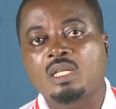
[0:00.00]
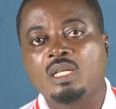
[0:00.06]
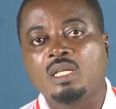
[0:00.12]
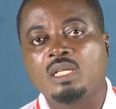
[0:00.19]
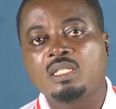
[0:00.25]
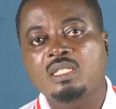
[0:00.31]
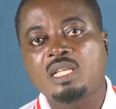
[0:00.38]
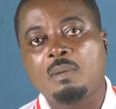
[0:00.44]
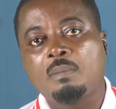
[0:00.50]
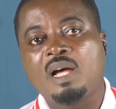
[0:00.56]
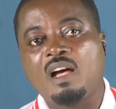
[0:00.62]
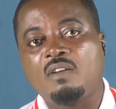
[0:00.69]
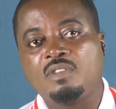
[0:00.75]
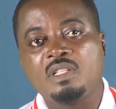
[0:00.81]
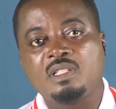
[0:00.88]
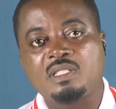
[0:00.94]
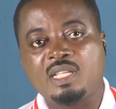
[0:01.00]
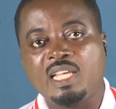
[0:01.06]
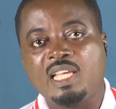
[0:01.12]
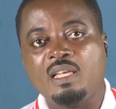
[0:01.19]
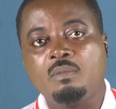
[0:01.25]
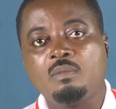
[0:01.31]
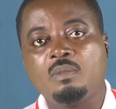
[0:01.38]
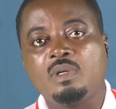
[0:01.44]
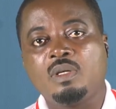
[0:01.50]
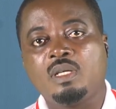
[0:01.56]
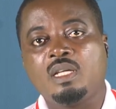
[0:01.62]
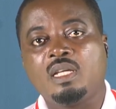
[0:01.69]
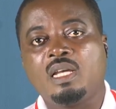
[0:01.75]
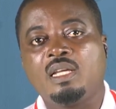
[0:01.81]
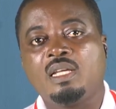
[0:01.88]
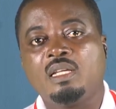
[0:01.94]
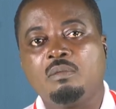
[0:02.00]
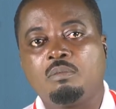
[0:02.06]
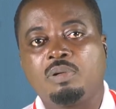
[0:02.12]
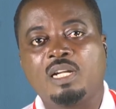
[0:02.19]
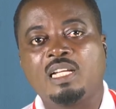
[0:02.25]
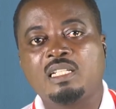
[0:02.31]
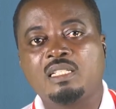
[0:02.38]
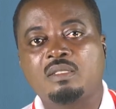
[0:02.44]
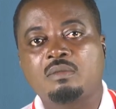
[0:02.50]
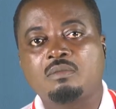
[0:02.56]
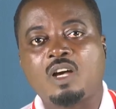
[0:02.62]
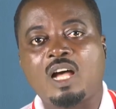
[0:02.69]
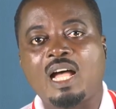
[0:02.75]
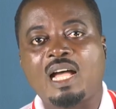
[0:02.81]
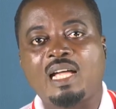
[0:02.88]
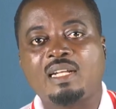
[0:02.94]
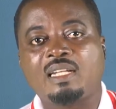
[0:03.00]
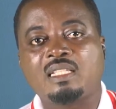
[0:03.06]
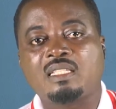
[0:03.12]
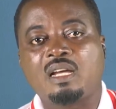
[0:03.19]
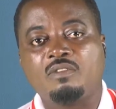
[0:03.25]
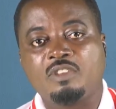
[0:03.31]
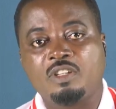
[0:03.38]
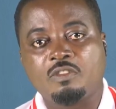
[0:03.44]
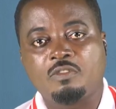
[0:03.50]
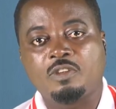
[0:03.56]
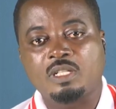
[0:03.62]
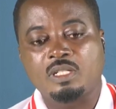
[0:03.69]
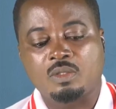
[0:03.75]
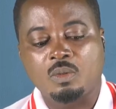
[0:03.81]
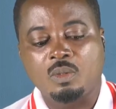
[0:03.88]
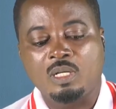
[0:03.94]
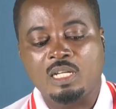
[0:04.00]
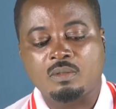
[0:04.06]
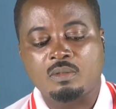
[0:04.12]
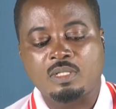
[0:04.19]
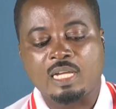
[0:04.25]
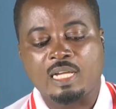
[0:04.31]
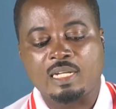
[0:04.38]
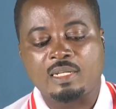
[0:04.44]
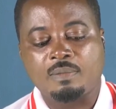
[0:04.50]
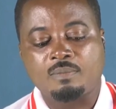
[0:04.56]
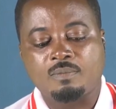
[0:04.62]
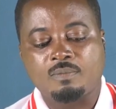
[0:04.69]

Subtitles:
Some have the same in plants, while others have different. So let's look at them.